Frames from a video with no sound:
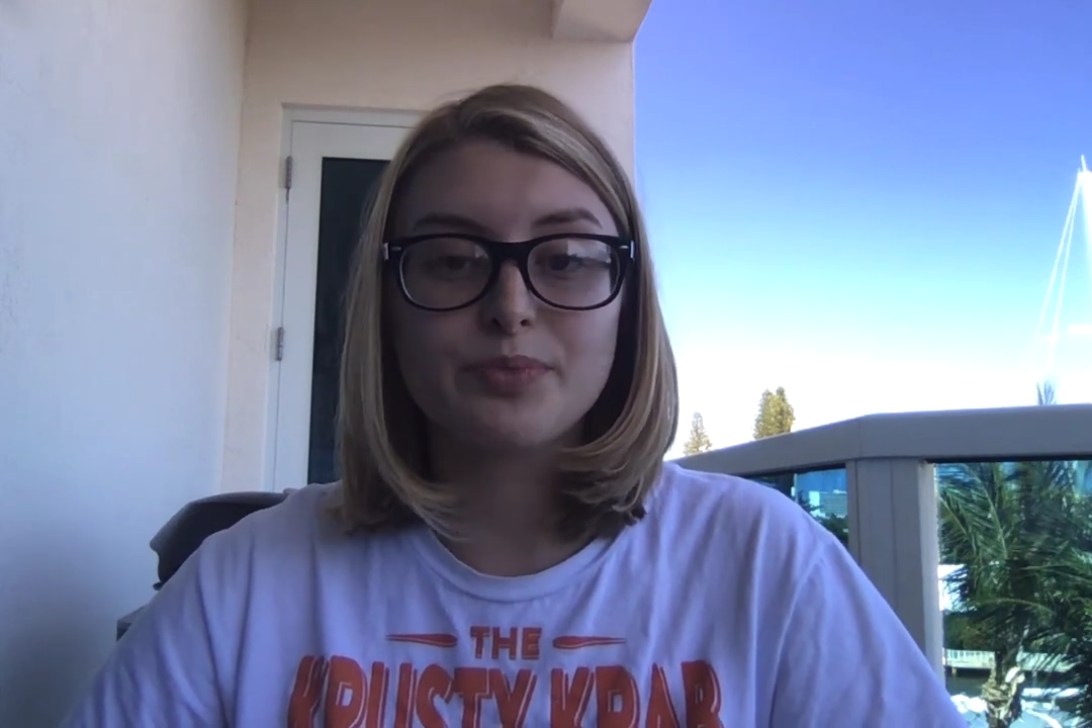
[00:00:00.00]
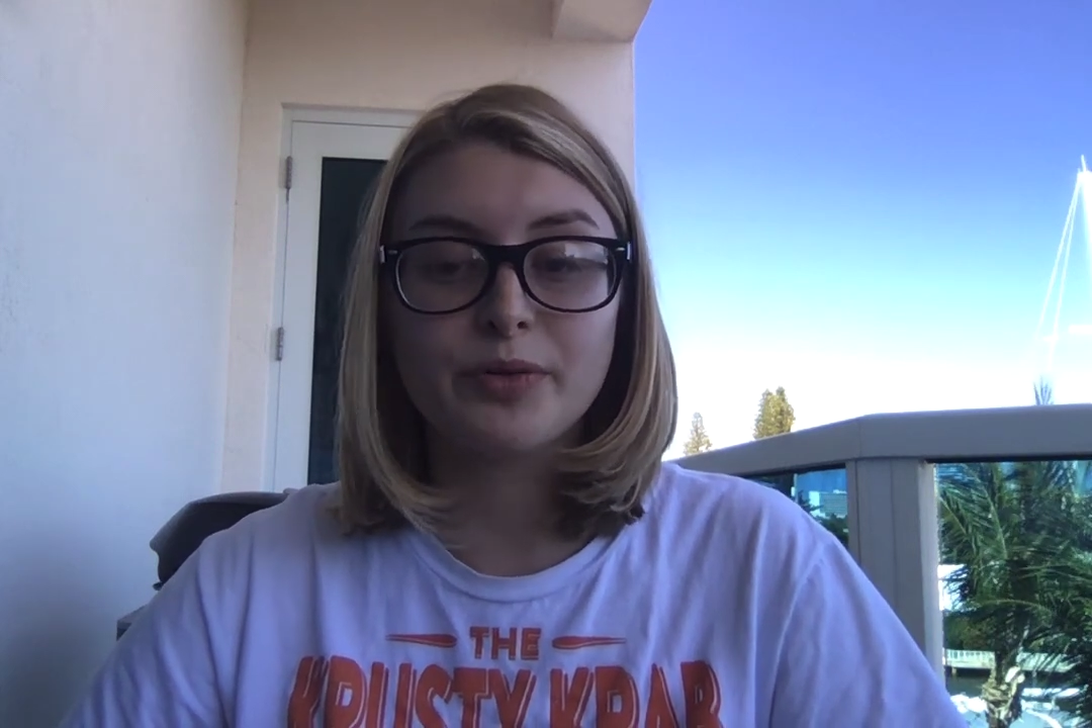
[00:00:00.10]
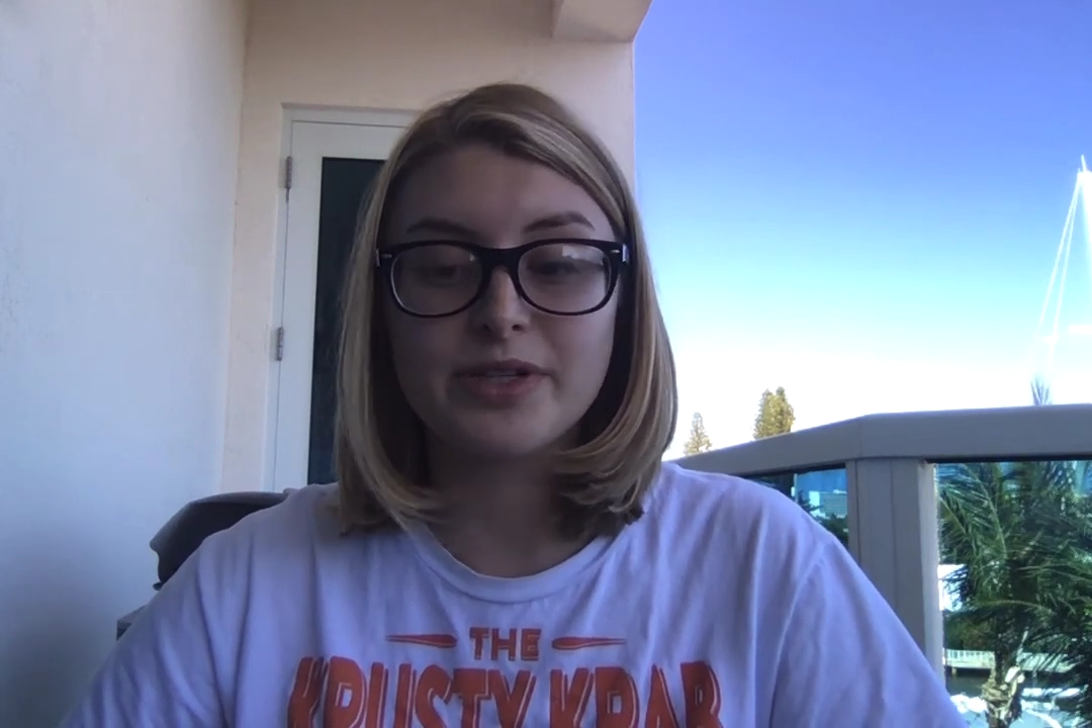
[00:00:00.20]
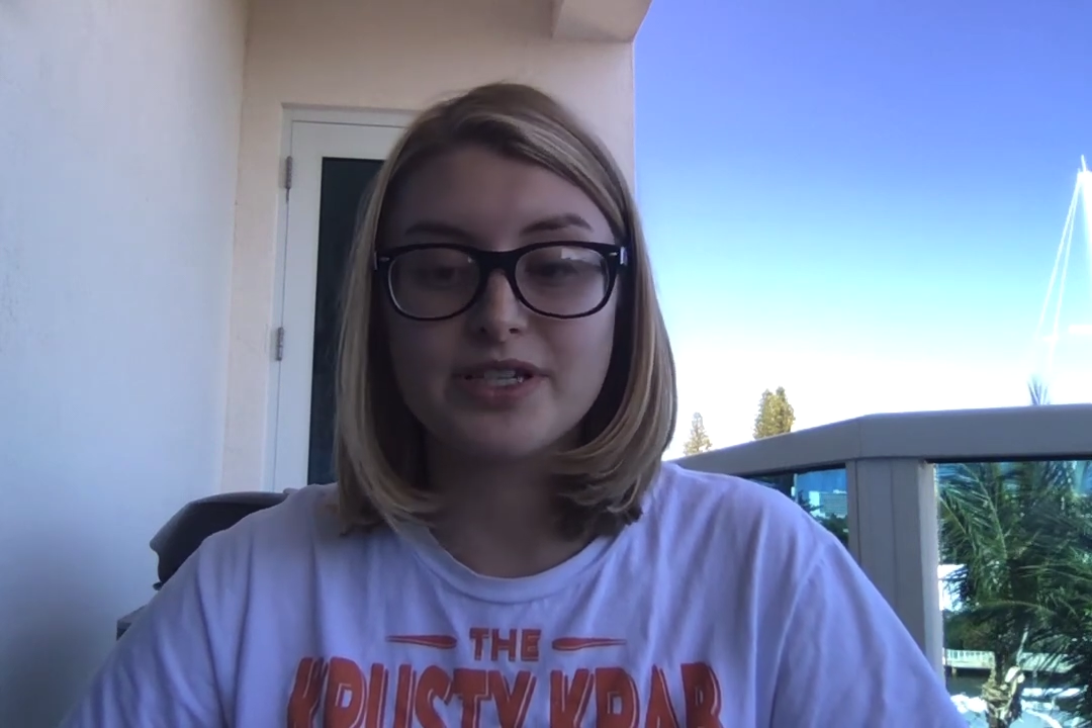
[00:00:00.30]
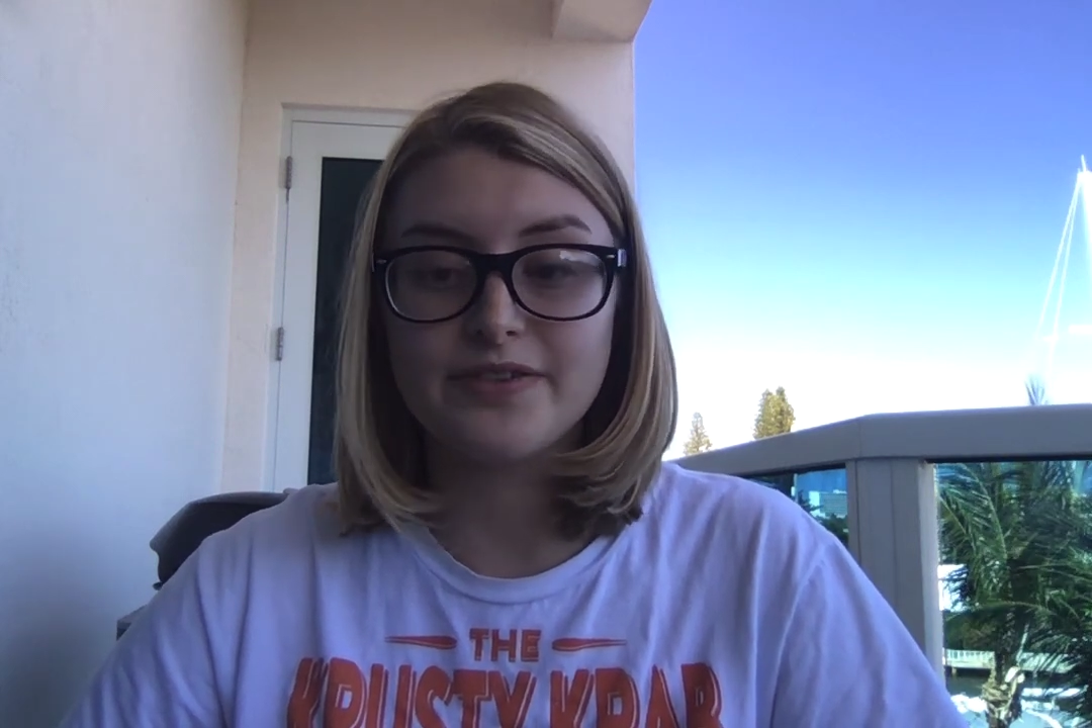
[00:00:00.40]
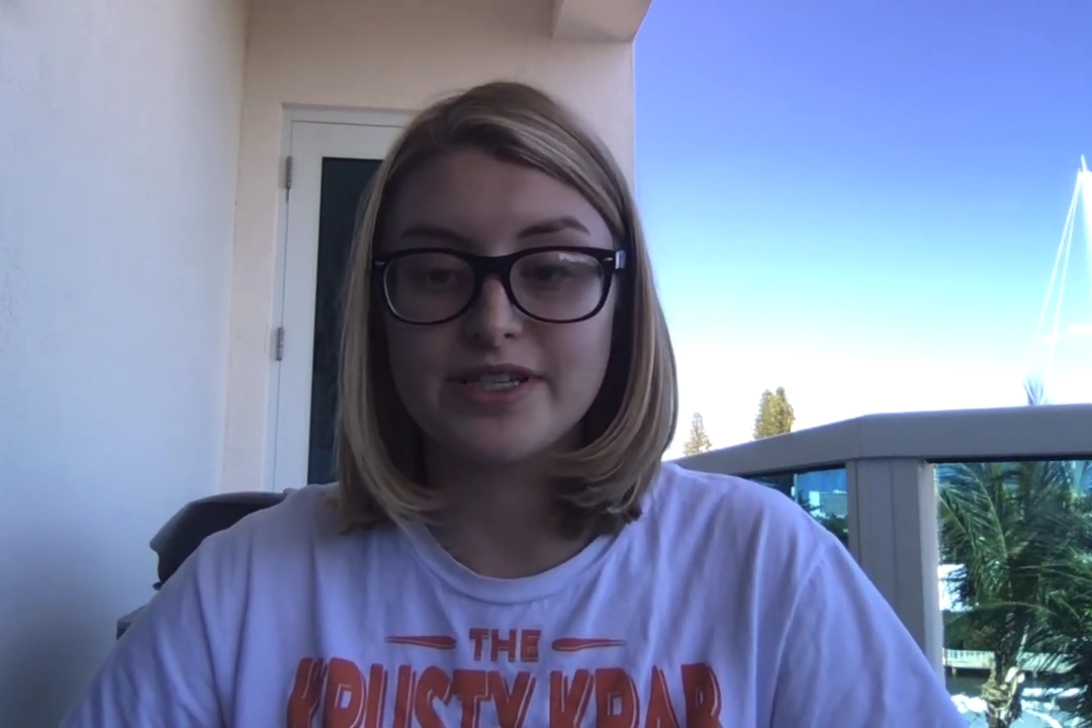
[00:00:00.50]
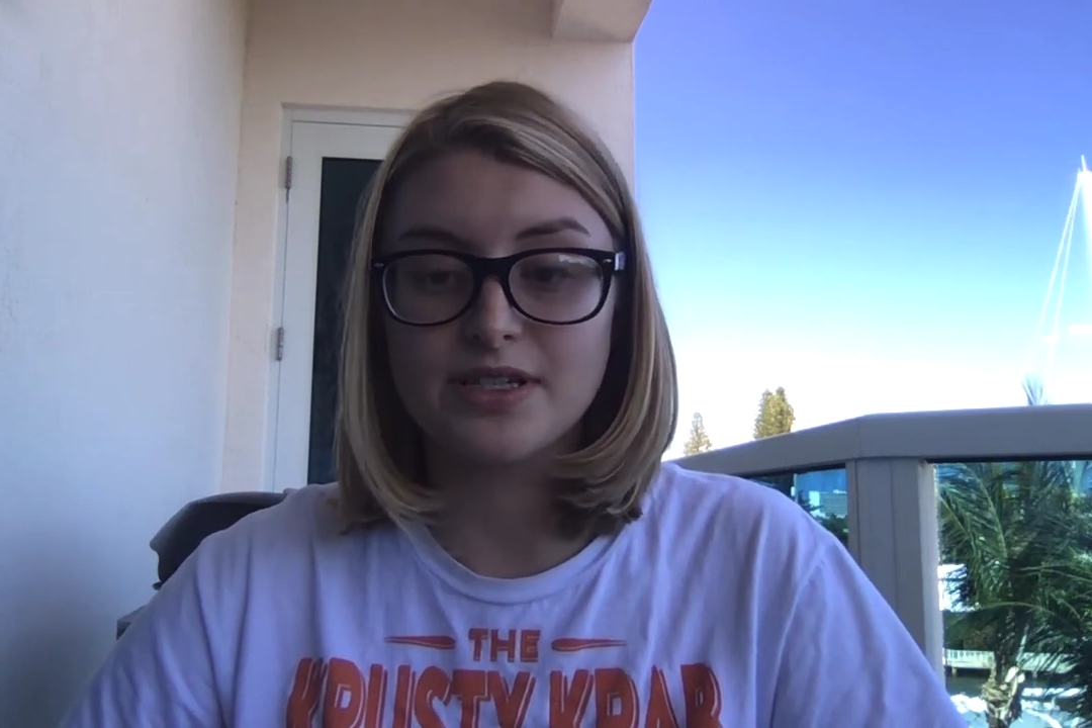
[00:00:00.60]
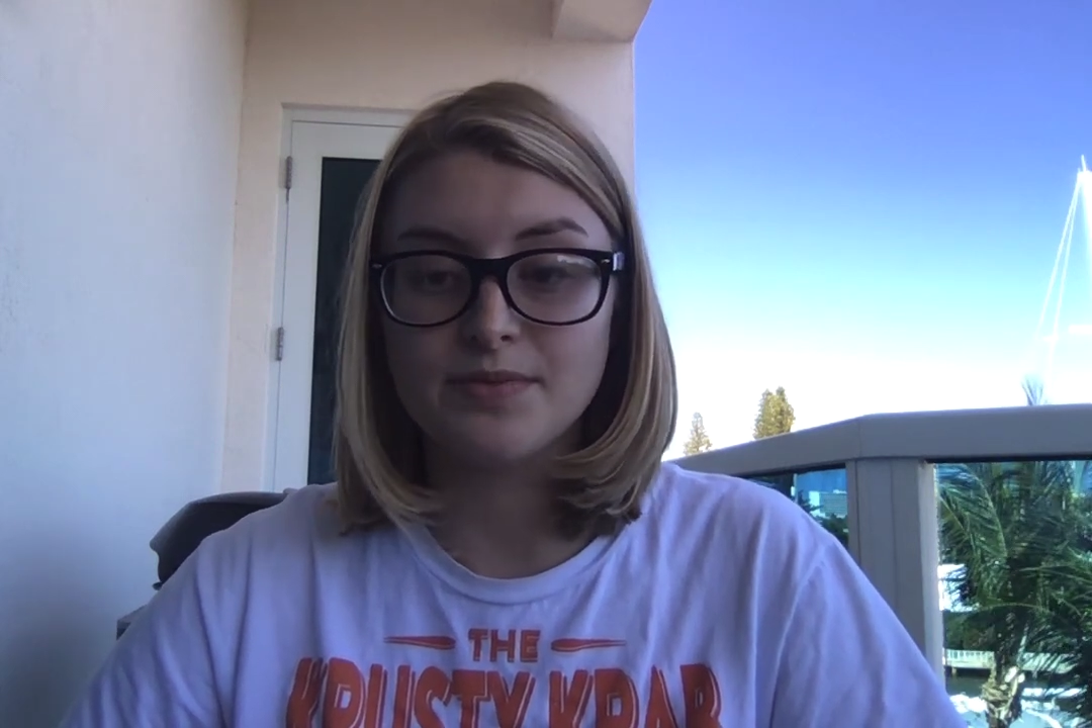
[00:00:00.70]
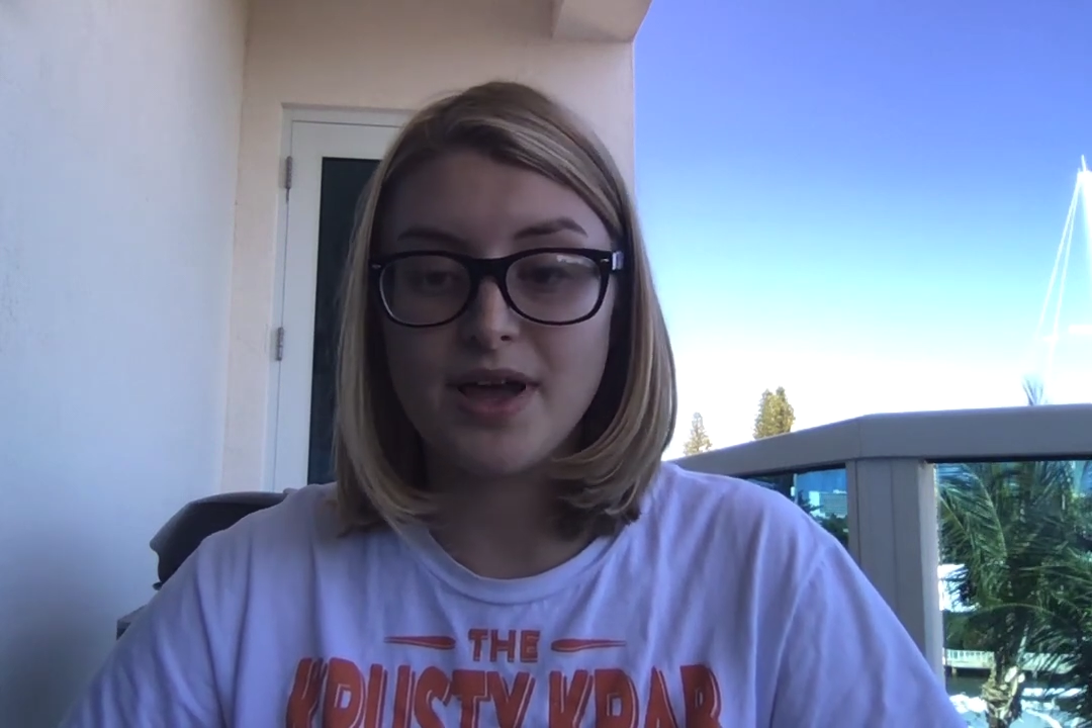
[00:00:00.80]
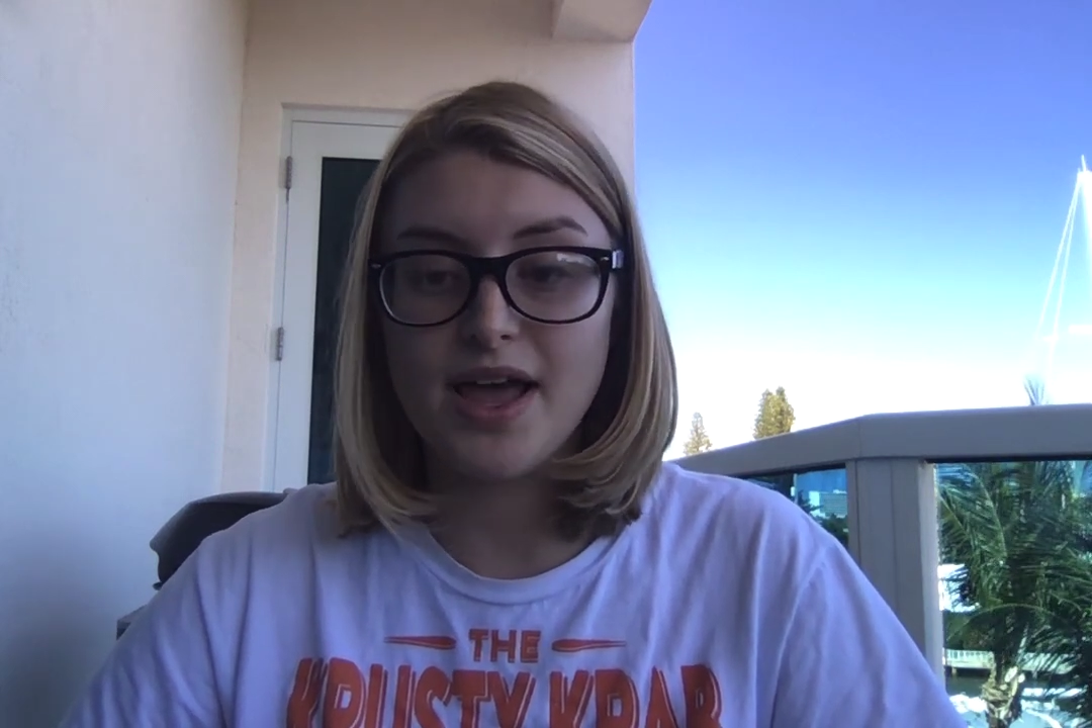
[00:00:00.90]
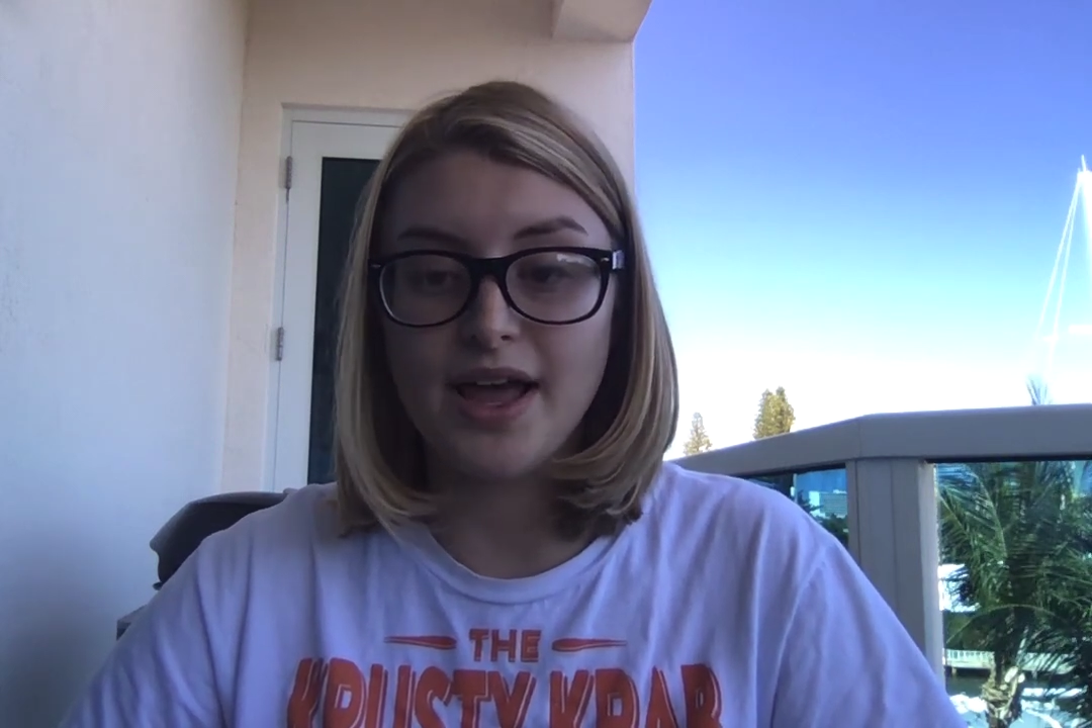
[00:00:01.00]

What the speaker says: primitivism